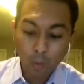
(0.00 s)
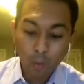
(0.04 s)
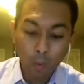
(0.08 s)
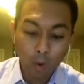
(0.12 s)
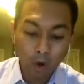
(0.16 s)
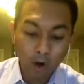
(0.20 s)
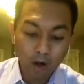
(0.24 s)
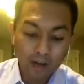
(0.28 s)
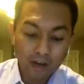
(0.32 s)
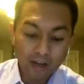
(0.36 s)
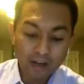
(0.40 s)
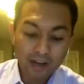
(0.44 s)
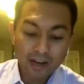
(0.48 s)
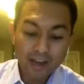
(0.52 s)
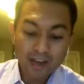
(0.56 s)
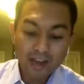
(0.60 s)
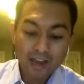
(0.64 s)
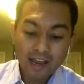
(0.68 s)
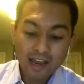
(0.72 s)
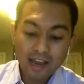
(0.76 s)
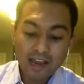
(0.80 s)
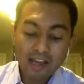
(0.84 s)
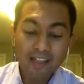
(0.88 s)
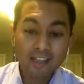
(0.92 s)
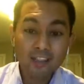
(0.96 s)
One,
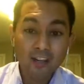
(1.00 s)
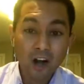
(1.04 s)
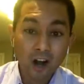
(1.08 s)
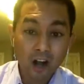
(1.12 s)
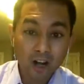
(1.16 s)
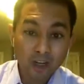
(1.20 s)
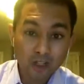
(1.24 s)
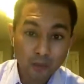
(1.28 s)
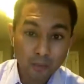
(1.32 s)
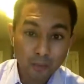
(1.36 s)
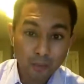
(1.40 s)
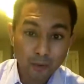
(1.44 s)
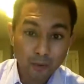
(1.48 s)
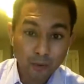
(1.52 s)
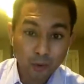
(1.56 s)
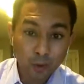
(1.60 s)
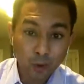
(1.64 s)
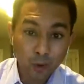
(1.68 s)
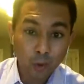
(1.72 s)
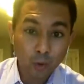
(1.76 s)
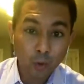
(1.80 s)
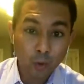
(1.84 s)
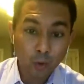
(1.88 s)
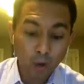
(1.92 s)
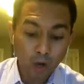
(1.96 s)
as an
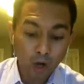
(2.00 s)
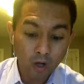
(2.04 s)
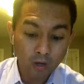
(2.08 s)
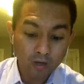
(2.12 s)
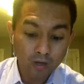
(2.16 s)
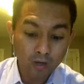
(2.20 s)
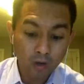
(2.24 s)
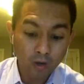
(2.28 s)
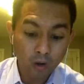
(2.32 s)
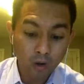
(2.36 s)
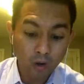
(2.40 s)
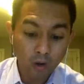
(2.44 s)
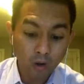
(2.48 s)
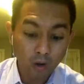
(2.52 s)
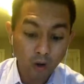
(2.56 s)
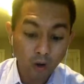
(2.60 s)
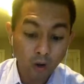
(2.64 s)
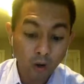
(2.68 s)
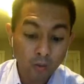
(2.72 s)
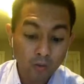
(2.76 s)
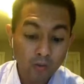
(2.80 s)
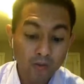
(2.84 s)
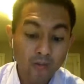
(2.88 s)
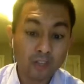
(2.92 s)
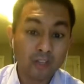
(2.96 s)
entrepreneur who also
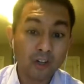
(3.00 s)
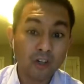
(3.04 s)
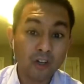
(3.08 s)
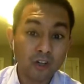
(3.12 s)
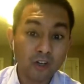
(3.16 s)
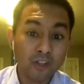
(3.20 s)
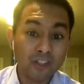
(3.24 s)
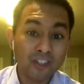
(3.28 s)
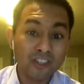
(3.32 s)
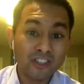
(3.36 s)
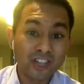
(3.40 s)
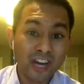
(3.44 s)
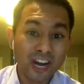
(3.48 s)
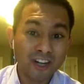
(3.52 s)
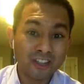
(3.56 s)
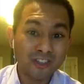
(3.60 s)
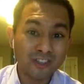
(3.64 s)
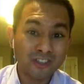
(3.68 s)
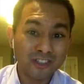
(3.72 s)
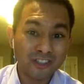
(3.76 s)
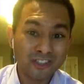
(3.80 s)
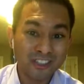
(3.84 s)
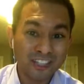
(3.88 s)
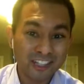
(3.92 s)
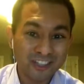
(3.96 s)
owns an early
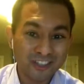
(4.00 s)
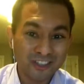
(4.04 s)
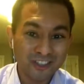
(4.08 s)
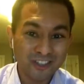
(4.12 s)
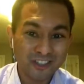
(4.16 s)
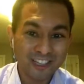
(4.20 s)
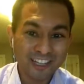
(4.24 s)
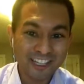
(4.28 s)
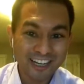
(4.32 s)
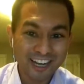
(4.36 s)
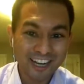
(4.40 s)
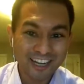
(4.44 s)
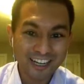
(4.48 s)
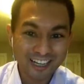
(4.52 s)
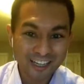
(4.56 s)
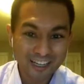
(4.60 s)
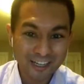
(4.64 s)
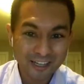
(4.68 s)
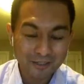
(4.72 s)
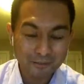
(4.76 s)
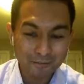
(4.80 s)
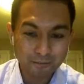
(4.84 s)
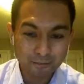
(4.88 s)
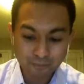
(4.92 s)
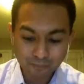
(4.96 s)
childhood center in
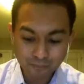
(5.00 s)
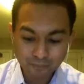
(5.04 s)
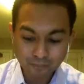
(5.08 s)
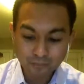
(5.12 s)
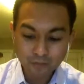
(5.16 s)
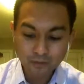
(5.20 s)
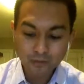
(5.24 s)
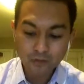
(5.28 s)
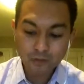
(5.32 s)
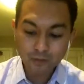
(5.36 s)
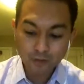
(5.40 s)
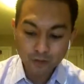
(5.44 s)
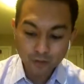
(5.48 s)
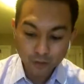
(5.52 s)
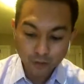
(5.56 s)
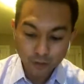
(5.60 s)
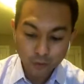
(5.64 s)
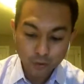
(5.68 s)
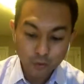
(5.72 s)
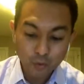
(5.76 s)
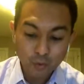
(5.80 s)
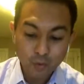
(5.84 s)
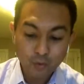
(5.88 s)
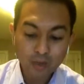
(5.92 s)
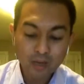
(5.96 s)
Connecticut.
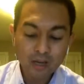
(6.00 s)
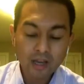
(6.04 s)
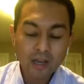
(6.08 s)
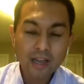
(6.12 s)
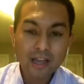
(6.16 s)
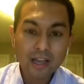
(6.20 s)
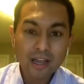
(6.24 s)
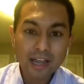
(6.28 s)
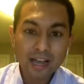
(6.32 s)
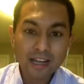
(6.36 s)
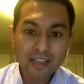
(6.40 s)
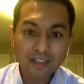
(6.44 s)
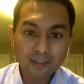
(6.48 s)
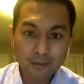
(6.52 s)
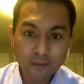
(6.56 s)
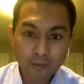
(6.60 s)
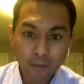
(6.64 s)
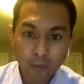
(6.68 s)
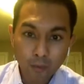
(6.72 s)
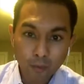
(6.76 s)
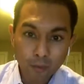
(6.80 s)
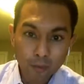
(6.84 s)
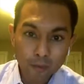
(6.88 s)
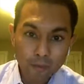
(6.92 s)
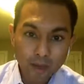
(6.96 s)
Two, as a
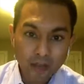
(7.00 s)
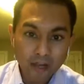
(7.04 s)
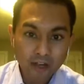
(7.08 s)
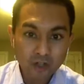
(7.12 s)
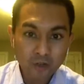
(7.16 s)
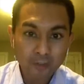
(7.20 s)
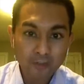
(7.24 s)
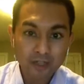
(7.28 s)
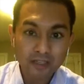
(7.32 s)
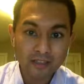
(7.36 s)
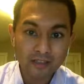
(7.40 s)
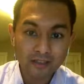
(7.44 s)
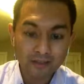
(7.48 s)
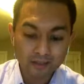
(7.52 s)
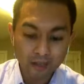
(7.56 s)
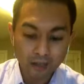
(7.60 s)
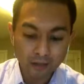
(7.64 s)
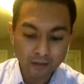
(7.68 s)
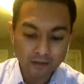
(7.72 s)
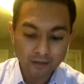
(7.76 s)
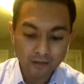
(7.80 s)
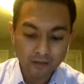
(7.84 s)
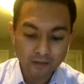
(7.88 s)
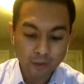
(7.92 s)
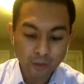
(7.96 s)
former management
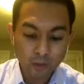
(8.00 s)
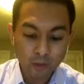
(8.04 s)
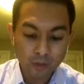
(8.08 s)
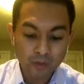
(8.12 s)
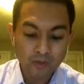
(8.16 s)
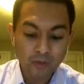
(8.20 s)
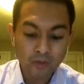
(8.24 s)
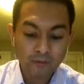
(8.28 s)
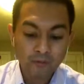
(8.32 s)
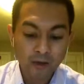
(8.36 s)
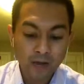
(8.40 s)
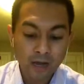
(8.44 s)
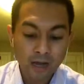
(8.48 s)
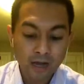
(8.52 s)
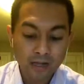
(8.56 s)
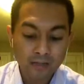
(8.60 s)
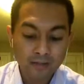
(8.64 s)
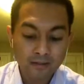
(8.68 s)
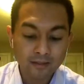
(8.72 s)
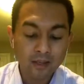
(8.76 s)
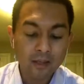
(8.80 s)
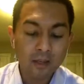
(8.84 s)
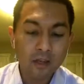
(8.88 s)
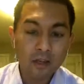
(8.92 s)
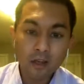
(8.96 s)
consultant who has
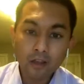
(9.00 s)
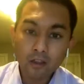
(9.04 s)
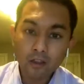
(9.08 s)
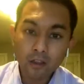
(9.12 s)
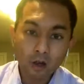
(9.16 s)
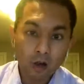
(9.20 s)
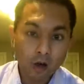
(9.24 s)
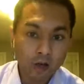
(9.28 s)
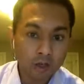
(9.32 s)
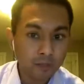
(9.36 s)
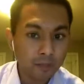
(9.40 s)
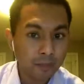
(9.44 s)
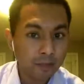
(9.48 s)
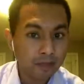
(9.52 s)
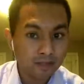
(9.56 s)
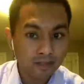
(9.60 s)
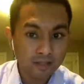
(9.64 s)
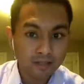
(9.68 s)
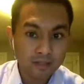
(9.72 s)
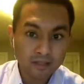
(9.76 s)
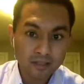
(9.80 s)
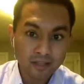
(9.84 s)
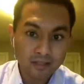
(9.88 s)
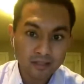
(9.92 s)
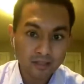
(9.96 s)
advised large
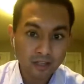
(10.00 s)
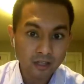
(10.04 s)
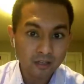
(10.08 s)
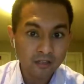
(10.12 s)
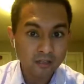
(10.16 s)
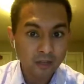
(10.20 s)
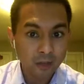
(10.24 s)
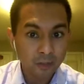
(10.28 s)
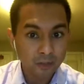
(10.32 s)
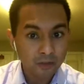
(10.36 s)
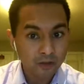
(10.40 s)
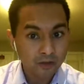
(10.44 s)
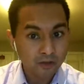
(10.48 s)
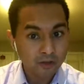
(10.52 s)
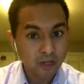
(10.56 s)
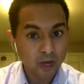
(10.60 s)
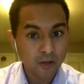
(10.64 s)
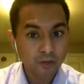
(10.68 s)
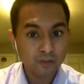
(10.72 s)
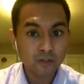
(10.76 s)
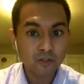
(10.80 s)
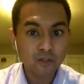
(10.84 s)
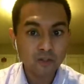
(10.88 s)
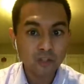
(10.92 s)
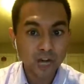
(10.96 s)
businesses on some of their
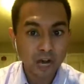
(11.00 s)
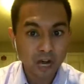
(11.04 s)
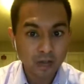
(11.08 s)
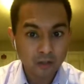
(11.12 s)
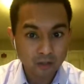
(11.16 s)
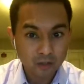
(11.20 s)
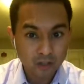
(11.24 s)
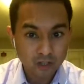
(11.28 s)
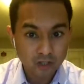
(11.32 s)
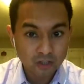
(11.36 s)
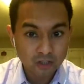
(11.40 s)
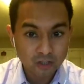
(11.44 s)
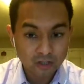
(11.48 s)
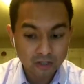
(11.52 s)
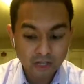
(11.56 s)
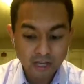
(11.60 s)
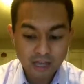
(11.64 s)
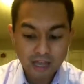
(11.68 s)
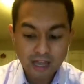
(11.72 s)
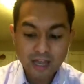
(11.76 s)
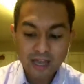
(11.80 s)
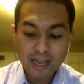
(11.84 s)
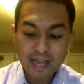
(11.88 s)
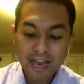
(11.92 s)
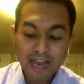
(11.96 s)
toughest challenges.
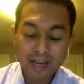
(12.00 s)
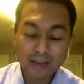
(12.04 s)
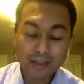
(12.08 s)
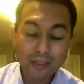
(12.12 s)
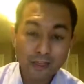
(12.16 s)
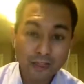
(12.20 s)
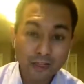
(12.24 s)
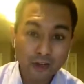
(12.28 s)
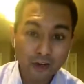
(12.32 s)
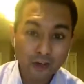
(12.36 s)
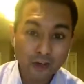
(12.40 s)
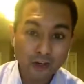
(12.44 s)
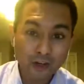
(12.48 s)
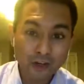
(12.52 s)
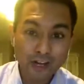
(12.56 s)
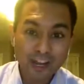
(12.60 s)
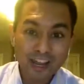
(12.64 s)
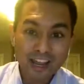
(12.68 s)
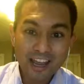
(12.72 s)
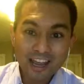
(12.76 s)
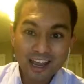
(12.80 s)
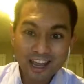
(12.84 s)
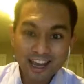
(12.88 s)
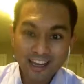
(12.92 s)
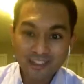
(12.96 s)
And
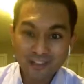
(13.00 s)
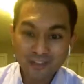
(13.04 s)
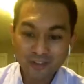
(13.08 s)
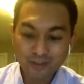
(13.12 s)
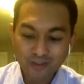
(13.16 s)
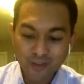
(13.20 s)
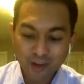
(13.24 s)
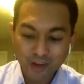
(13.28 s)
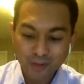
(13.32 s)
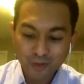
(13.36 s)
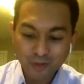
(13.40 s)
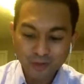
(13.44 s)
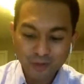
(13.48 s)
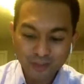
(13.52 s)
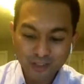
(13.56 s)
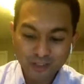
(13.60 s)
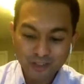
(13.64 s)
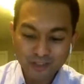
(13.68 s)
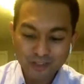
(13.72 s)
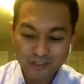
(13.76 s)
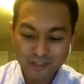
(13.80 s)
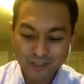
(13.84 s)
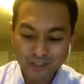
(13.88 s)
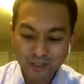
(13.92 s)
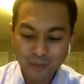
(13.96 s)
third, as a fellow
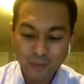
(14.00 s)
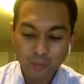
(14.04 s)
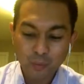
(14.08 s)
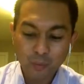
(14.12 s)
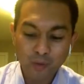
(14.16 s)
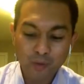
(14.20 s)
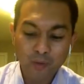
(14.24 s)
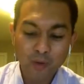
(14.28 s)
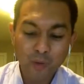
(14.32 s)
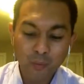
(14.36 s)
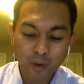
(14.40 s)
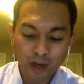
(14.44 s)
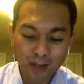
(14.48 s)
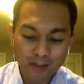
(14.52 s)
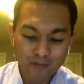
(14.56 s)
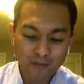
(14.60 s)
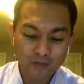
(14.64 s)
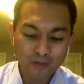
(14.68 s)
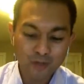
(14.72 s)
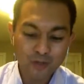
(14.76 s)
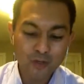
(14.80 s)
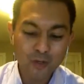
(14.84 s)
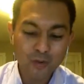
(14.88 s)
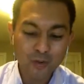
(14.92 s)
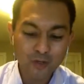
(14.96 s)
citizen with a
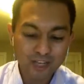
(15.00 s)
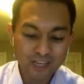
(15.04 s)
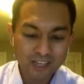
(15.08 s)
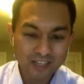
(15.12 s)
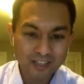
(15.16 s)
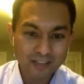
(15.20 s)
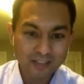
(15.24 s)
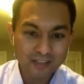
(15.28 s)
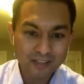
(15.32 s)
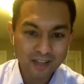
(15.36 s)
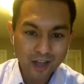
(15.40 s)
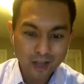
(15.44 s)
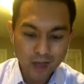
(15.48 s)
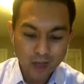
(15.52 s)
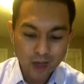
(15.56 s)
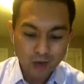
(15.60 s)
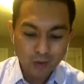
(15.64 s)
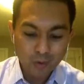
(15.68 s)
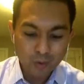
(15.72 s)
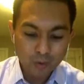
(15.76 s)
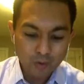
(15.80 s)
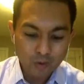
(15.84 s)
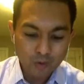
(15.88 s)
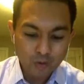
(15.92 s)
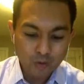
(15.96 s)
wife and two kids
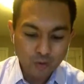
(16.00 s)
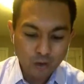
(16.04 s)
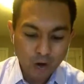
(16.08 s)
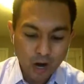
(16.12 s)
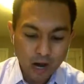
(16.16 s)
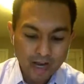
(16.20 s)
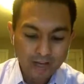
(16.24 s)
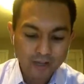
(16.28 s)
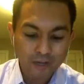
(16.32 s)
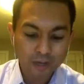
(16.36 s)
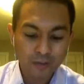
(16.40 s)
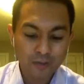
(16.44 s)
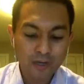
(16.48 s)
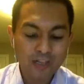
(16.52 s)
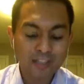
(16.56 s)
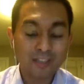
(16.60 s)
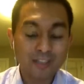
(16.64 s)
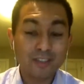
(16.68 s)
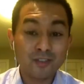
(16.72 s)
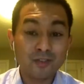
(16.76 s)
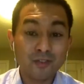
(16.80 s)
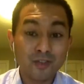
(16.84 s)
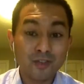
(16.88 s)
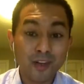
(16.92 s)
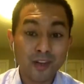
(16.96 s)
who is trying to
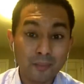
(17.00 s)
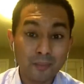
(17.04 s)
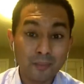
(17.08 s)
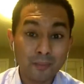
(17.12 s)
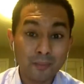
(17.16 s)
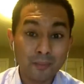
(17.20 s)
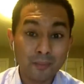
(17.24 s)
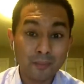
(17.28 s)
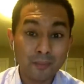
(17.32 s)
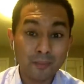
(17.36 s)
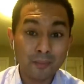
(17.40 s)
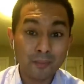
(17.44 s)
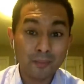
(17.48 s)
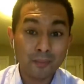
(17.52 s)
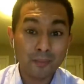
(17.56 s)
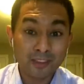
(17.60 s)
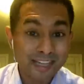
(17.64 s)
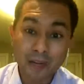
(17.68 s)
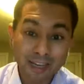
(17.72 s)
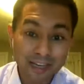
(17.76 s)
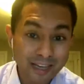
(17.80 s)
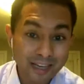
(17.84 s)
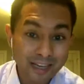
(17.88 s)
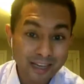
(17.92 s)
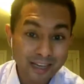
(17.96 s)
raise his family in the
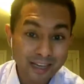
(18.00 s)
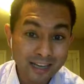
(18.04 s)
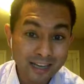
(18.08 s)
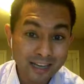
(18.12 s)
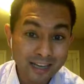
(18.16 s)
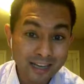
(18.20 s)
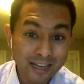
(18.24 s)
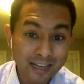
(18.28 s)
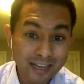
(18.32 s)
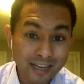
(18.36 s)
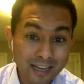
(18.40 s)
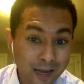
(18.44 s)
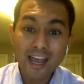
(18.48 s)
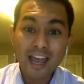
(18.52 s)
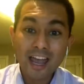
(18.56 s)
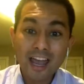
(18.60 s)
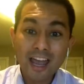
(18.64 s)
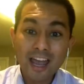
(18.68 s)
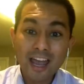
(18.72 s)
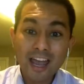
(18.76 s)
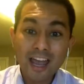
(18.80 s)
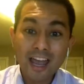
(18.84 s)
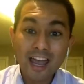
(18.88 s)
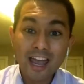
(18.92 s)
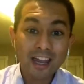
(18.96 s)
time of pandemic
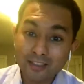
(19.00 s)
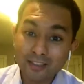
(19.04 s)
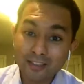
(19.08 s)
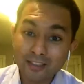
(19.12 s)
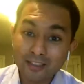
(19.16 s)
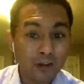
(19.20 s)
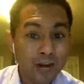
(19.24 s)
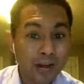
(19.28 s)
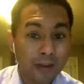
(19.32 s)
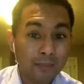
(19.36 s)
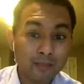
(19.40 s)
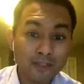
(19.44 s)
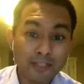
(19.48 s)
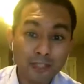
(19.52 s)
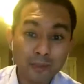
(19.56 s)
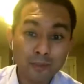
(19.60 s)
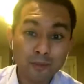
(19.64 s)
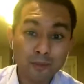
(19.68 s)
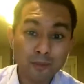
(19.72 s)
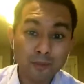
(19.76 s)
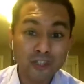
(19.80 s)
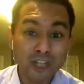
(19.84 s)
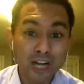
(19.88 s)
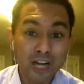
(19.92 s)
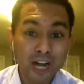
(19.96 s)
and facing perhaps
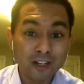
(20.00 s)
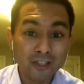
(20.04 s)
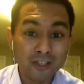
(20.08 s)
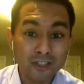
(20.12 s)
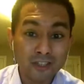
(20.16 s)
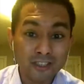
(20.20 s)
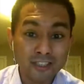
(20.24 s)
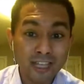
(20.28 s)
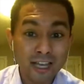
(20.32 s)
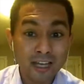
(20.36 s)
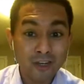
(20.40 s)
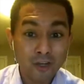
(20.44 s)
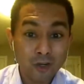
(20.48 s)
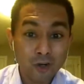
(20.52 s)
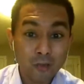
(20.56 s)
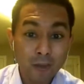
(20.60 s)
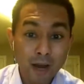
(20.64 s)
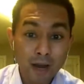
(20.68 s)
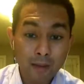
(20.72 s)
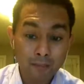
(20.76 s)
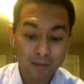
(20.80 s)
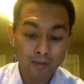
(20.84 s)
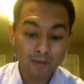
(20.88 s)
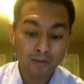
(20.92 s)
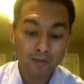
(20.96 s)
similar challenges that
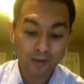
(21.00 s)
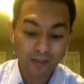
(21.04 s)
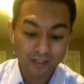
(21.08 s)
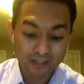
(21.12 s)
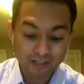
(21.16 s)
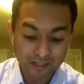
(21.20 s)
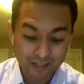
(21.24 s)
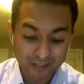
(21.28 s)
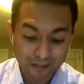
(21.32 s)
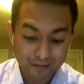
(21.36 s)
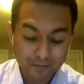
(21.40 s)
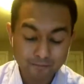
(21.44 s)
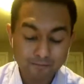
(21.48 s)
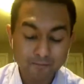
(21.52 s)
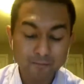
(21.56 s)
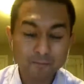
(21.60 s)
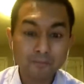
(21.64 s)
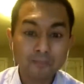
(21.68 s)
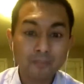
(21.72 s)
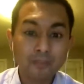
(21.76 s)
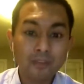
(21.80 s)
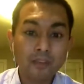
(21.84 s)
you might be facing.